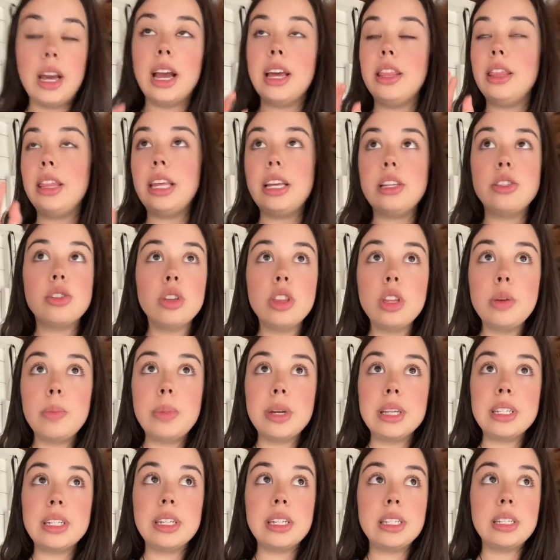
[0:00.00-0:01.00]
and these are the
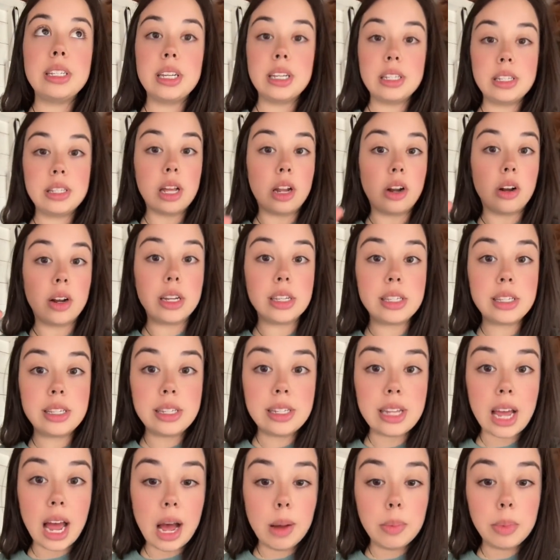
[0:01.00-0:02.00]
businesses that are
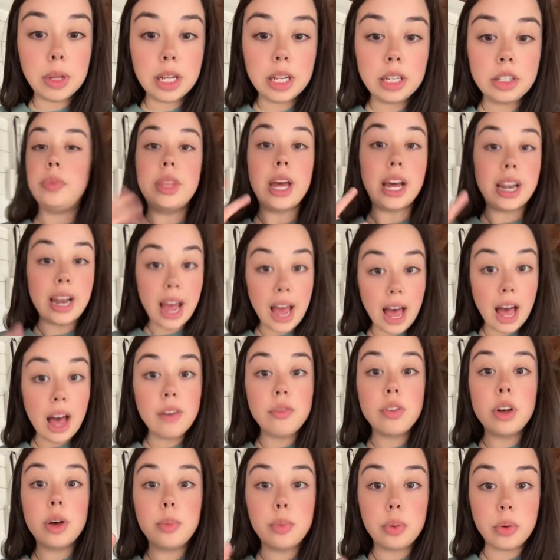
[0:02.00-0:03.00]
established, that
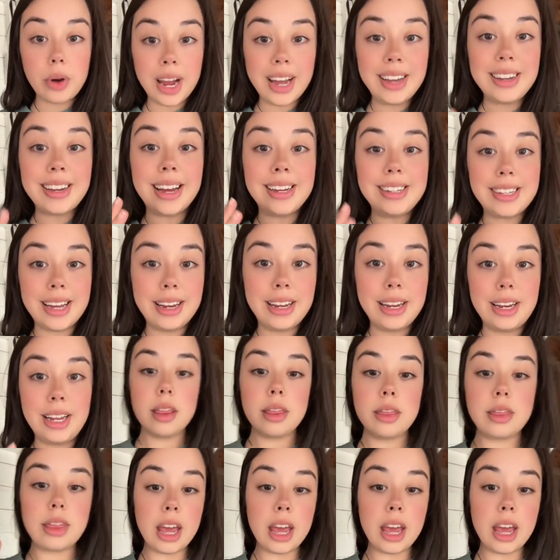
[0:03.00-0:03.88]
have a brand identity.